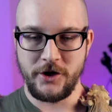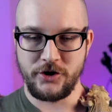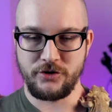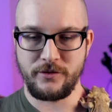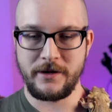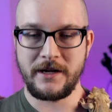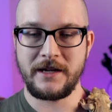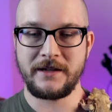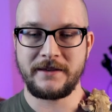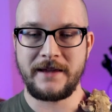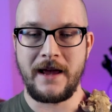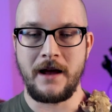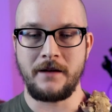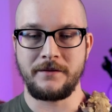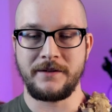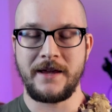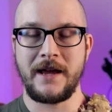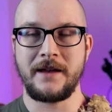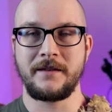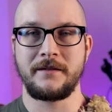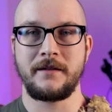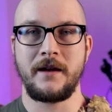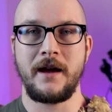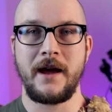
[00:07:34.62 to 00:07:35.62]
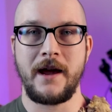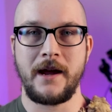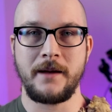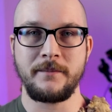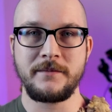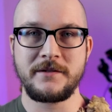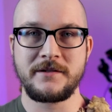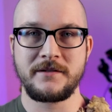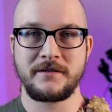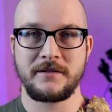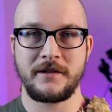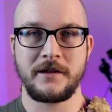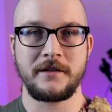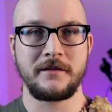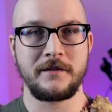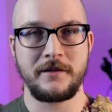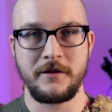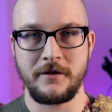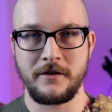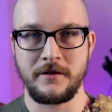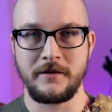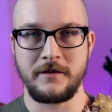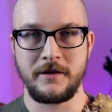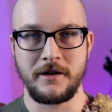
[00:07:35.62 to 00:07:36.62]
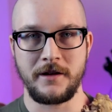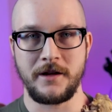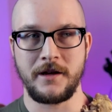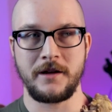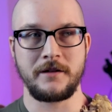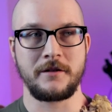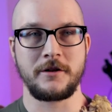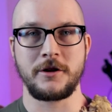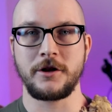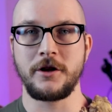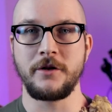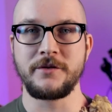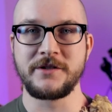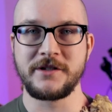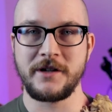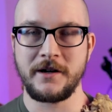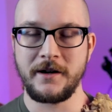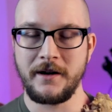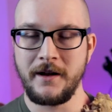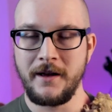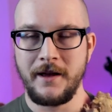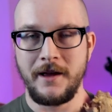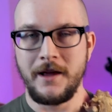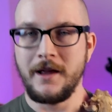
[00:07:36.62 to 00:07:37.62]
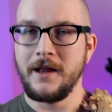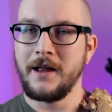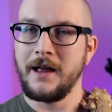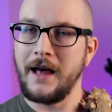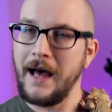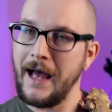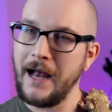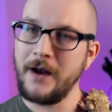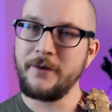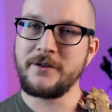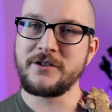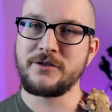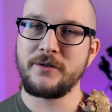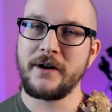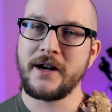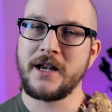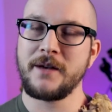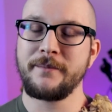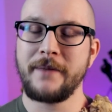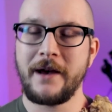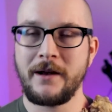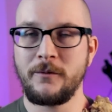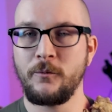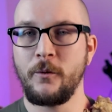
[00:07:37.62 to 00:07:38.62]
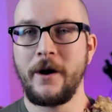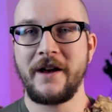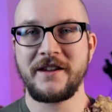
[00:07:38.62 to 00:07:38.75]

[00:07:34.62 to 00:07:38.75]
shrink it down 10 times, then you're gonna get closer. I always recommend